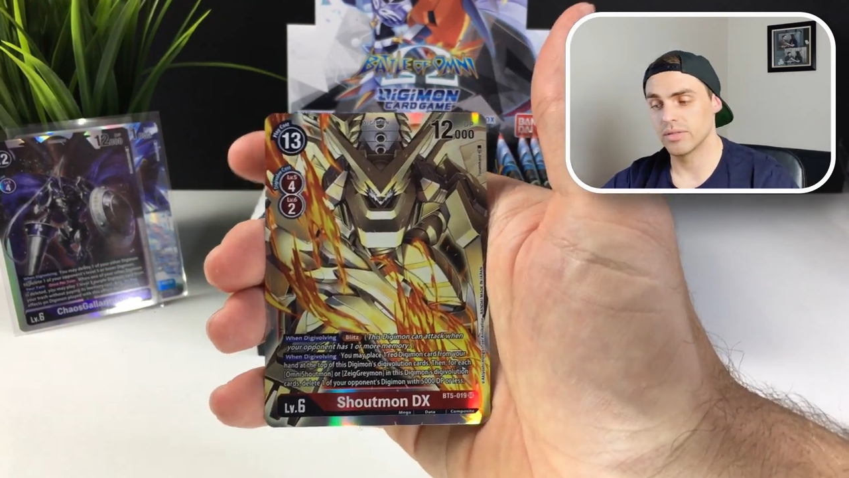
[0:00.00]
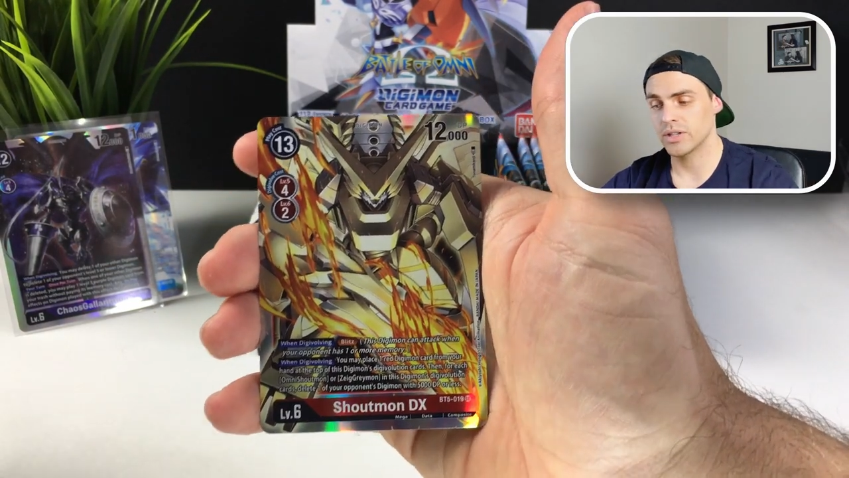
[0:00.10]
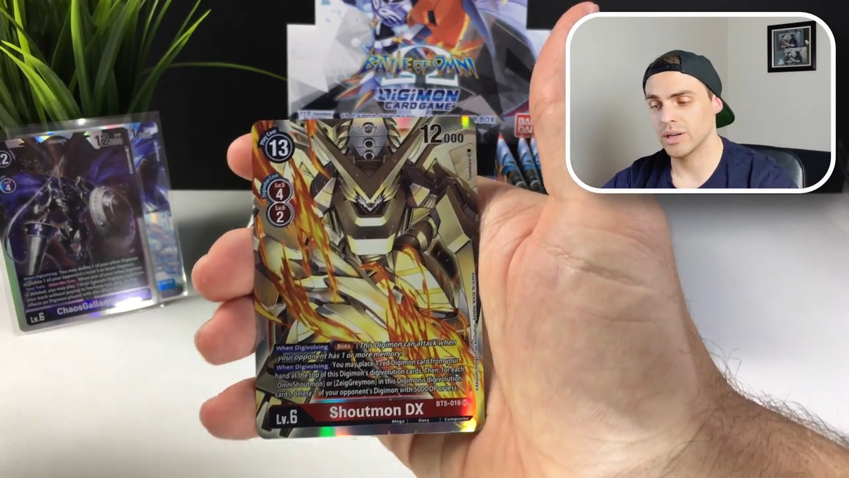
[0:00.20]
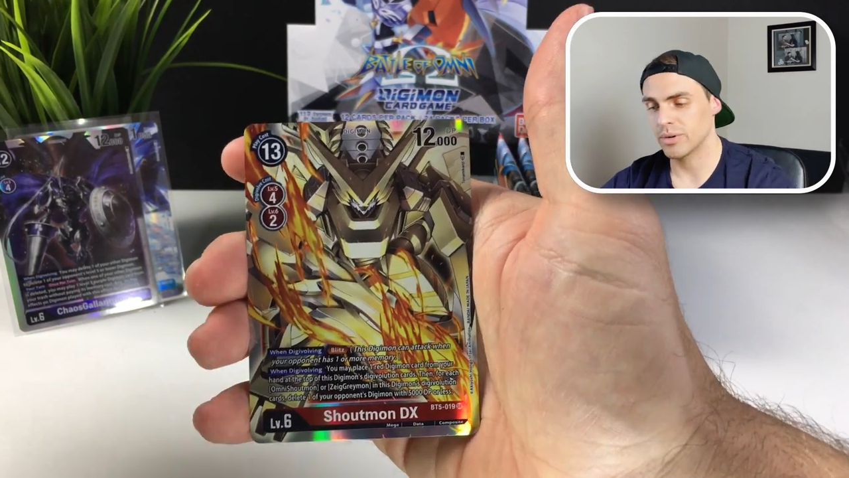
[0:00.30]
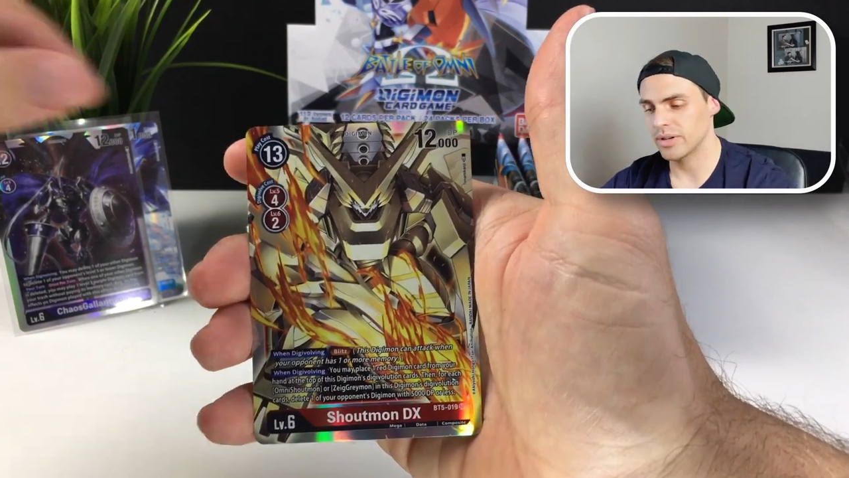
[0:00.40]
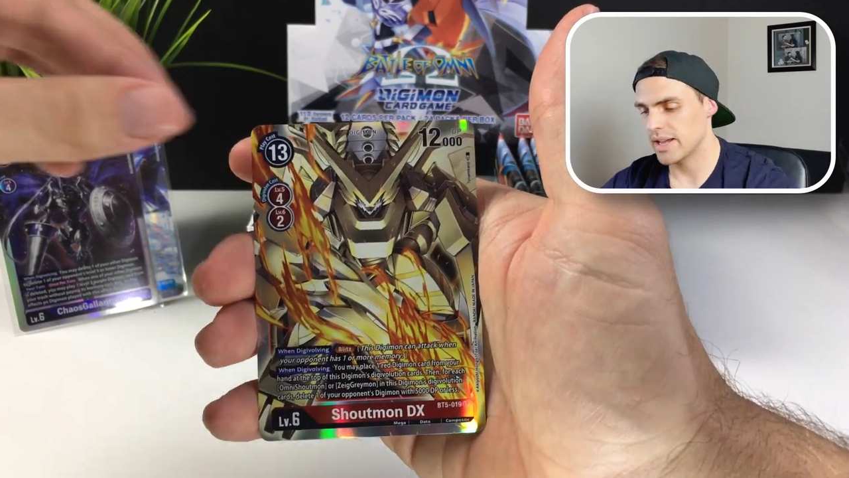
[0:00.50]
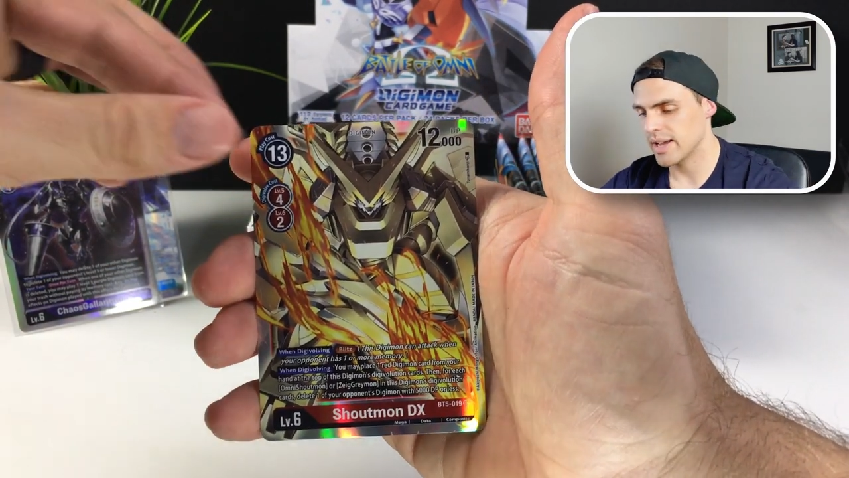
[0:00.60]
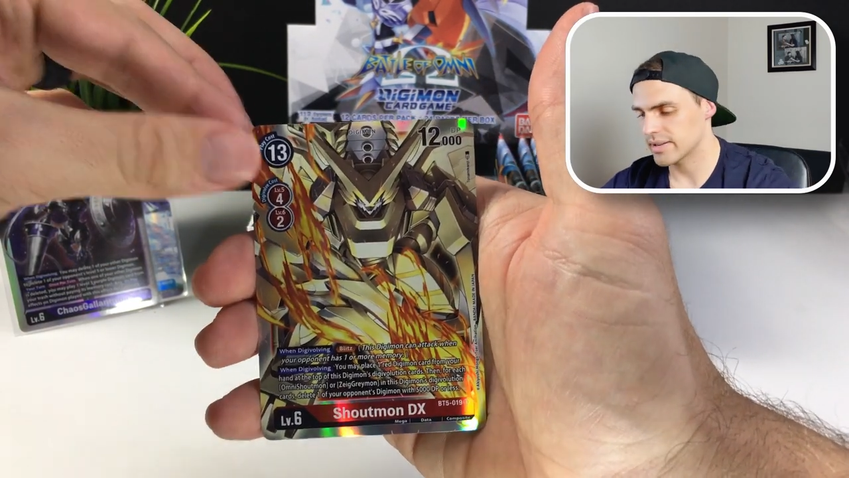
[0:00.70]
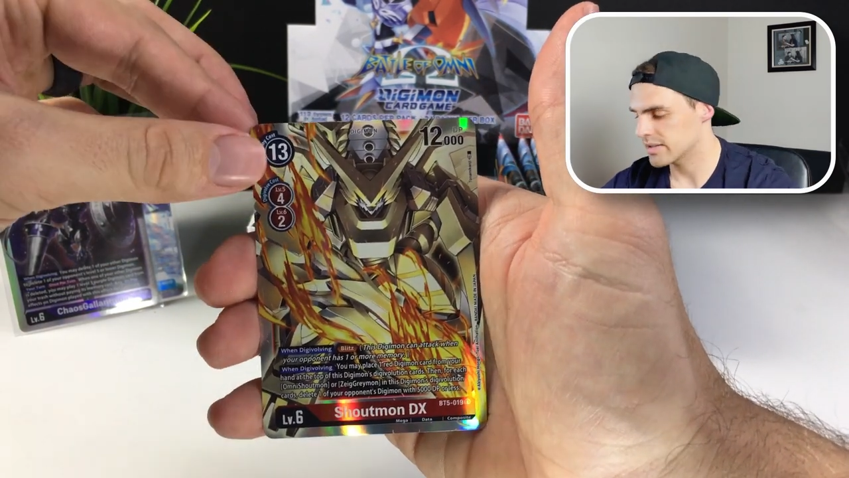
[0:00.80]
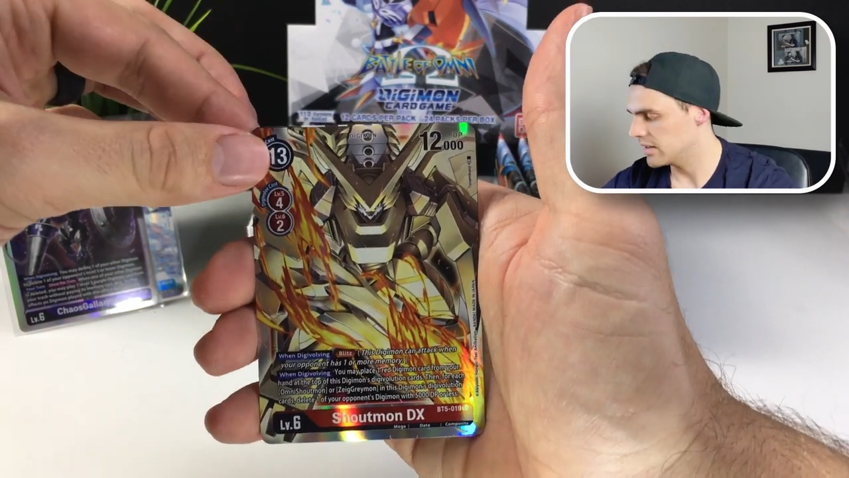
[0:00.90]
Shoutmon
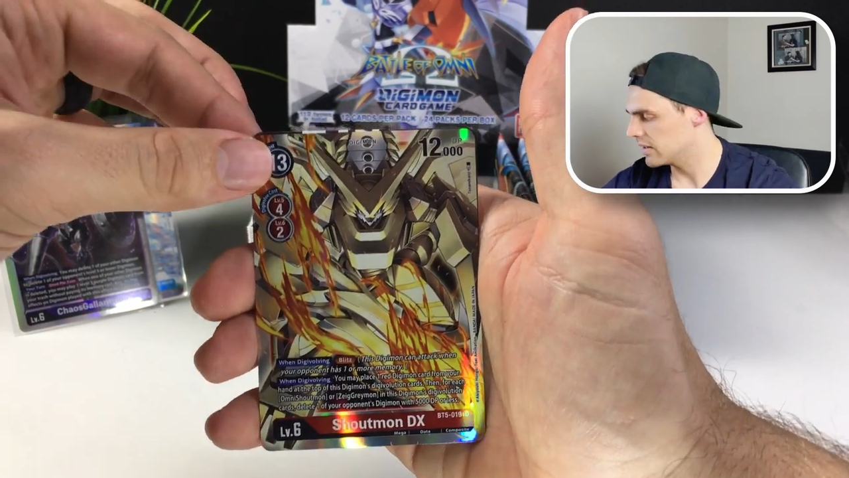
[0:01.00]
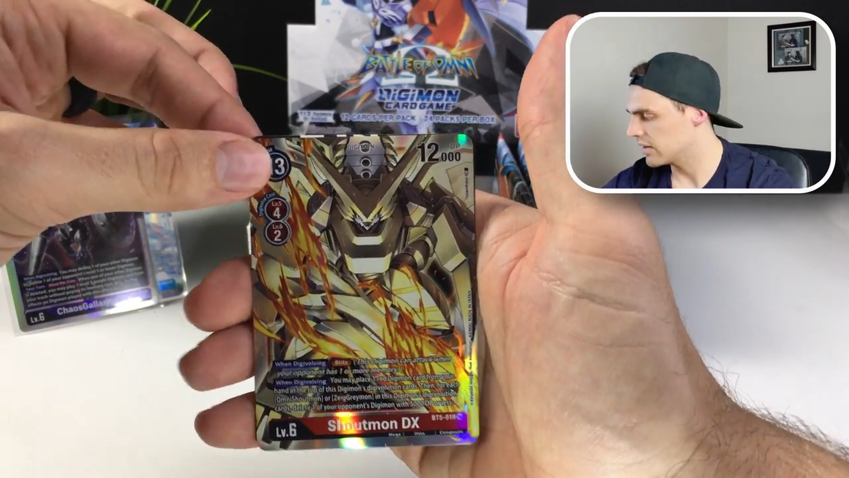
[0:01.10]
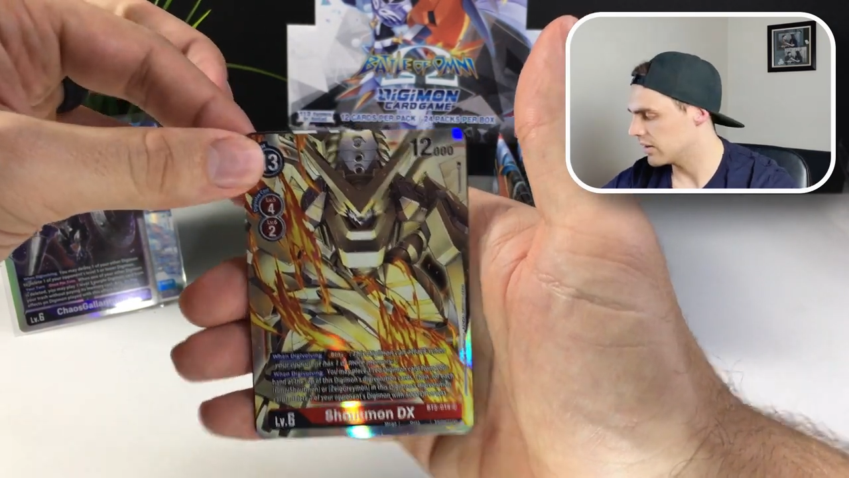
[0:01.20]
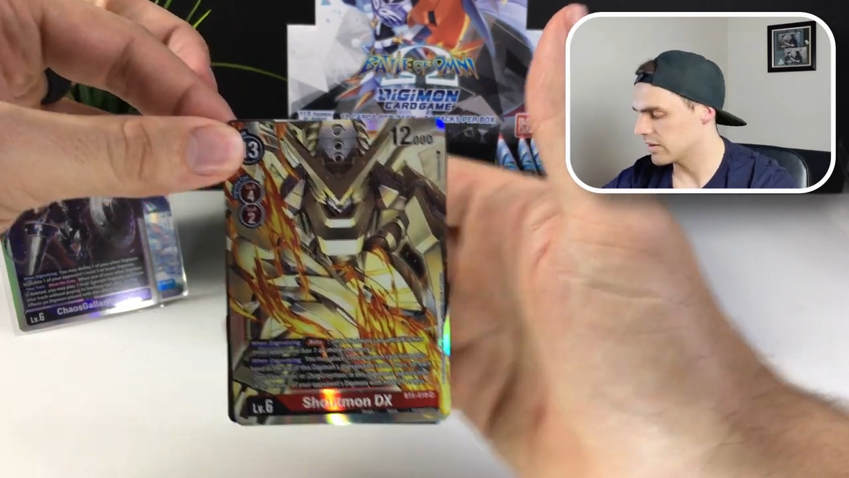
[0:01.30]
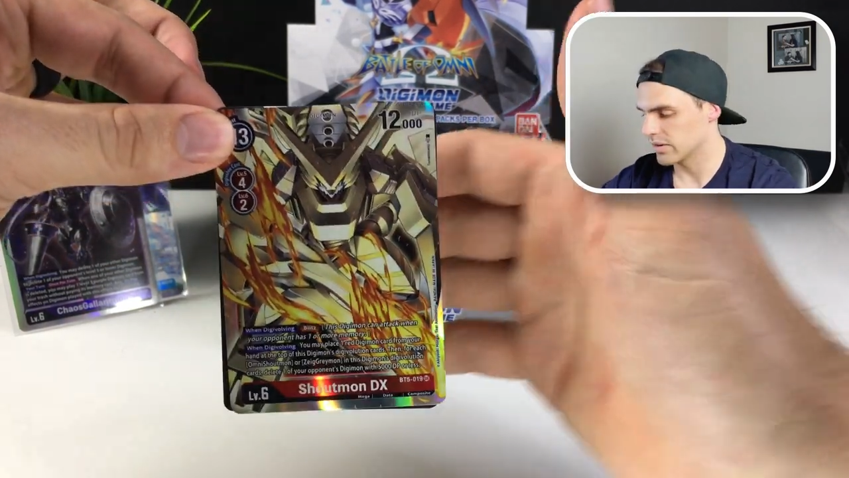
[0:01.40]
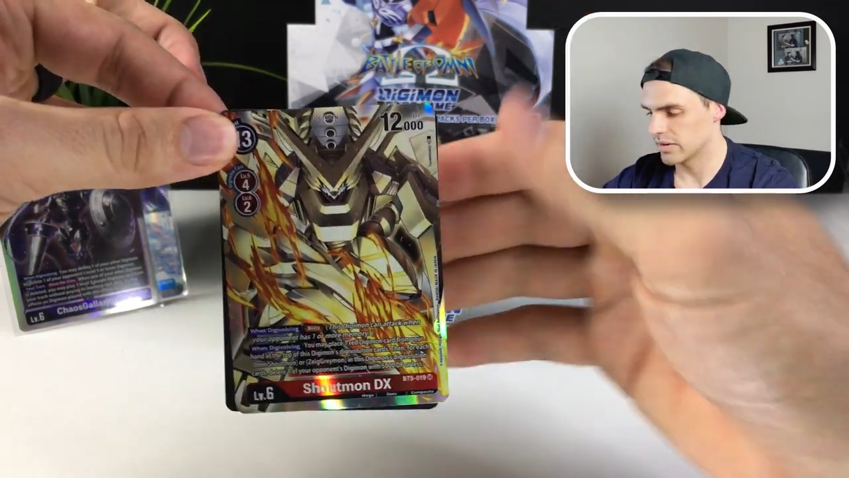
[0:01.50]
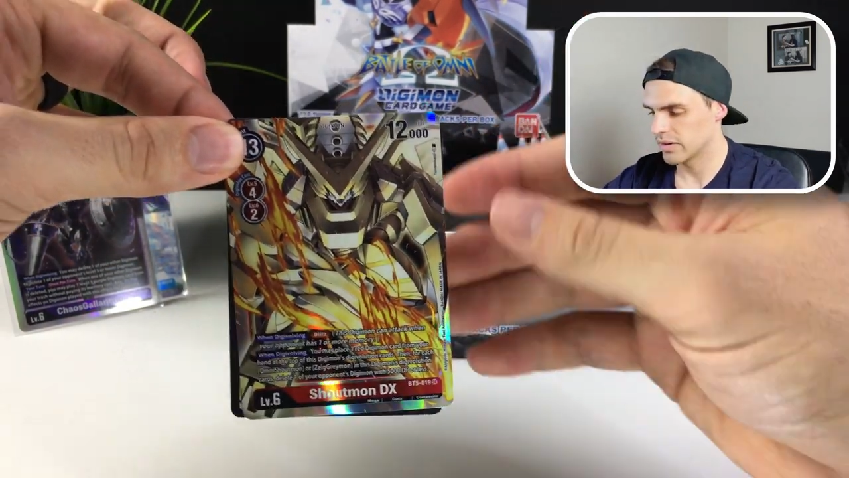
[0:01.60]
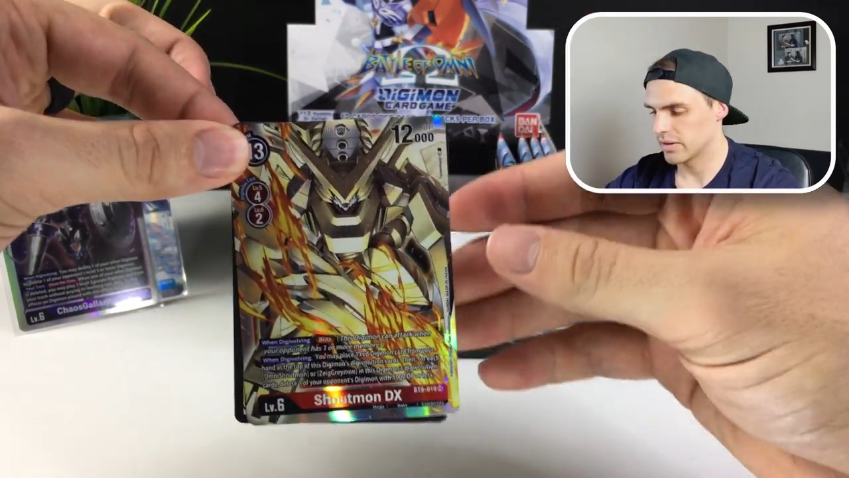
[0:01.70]
DX, there you go.